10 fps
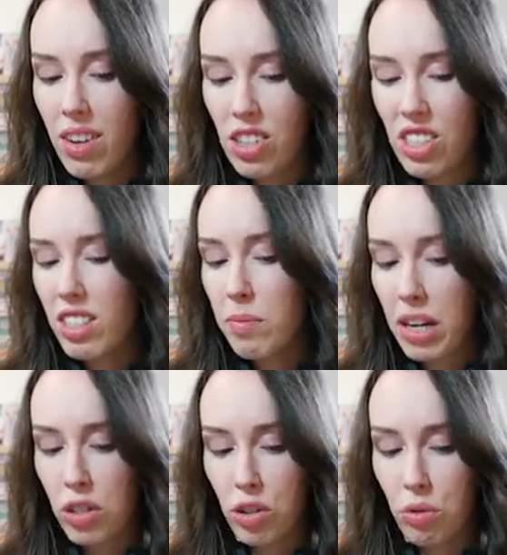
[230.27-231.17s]
just to
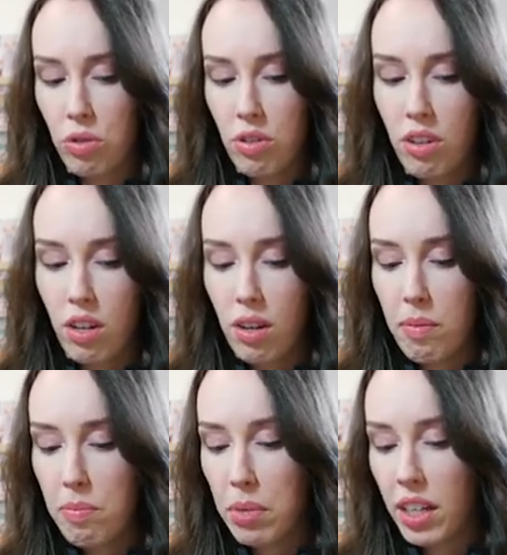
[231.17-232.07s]
make sure
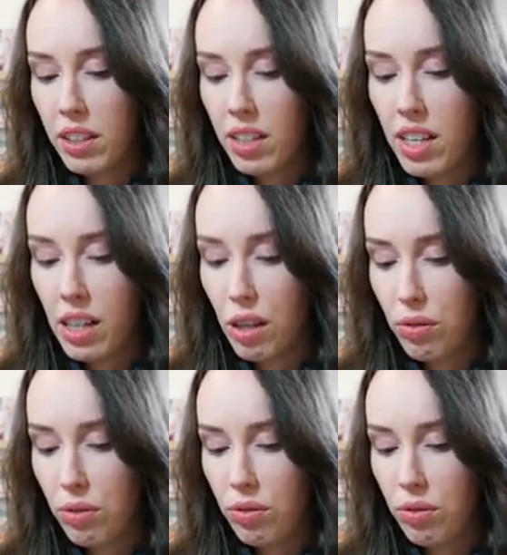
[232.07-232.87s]
but if